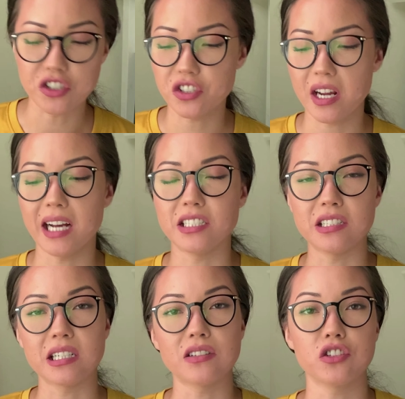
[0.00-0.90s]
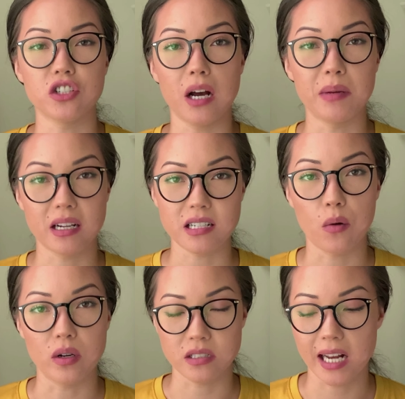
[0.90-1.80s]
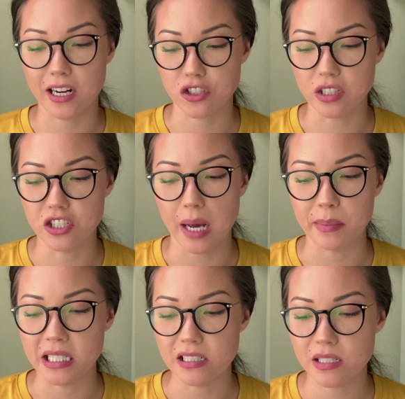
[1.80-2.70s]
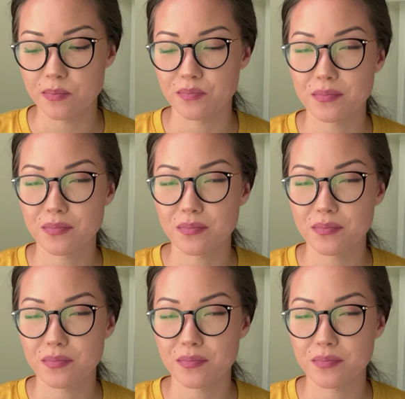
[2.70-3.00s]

just say I didn't get the job because I wasn't actually Japanese.